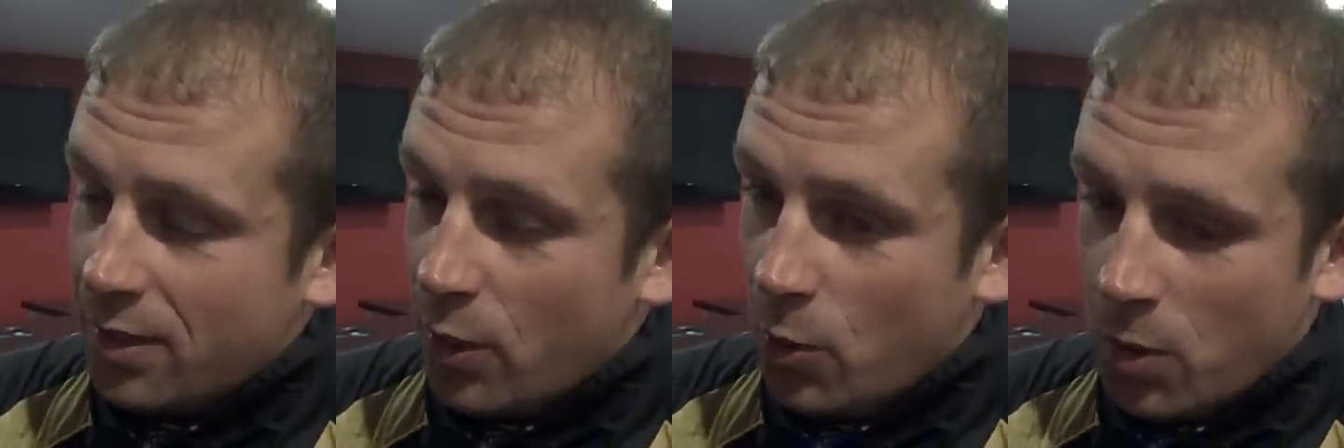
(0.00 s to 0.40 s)

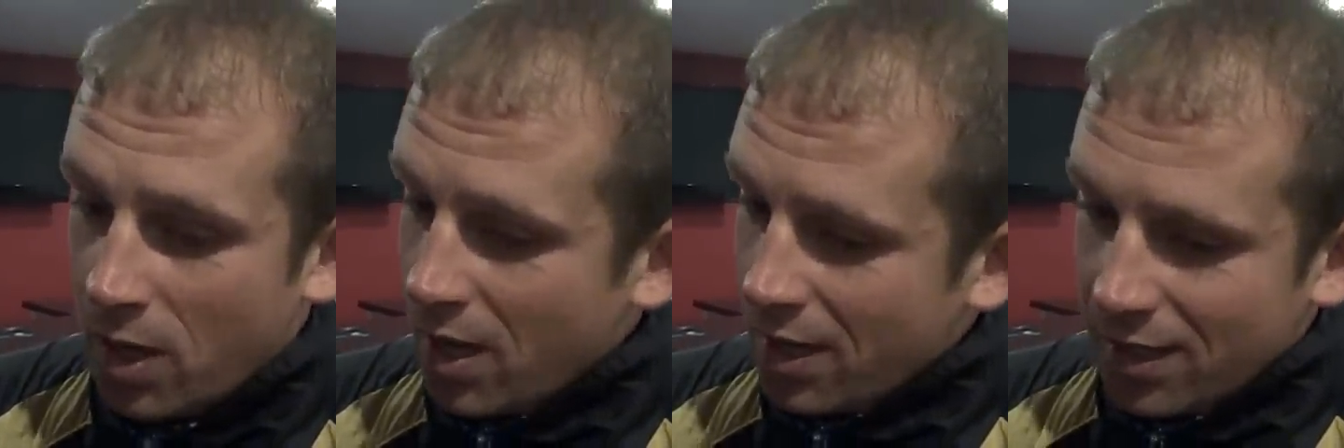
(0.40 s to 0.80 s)
So,
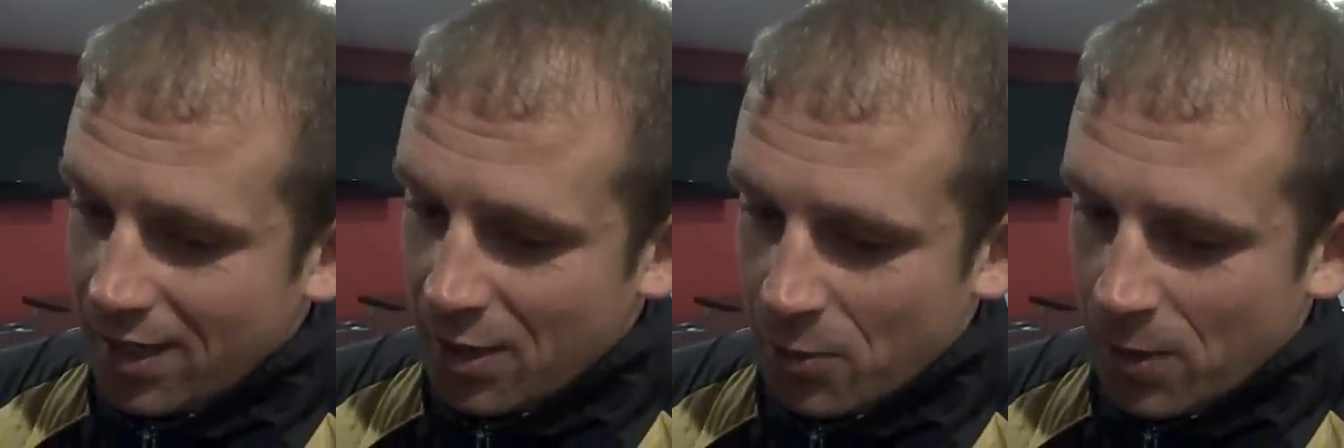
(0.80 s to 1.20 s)

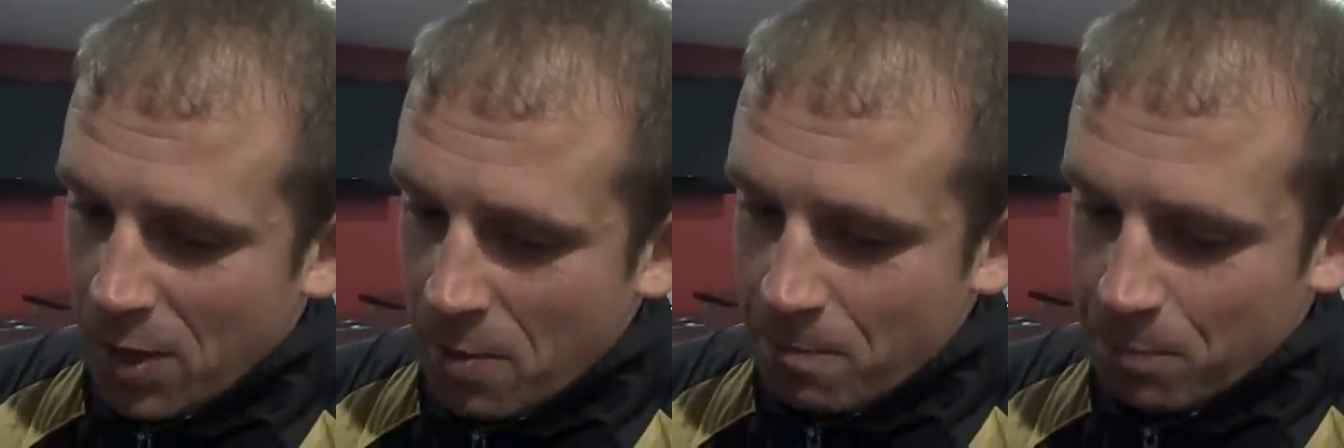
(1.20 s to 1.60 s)
you
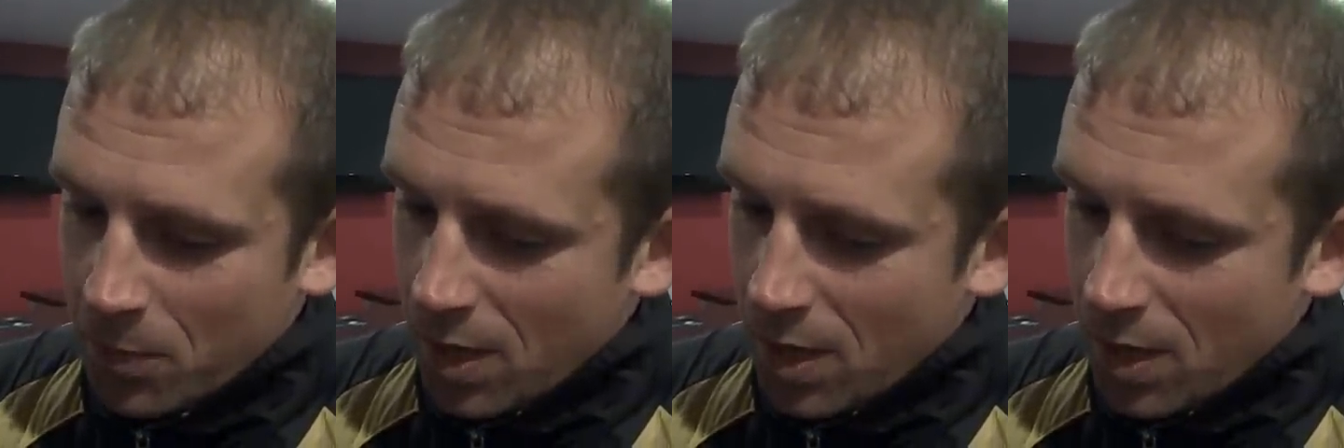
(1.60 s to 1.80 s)
know,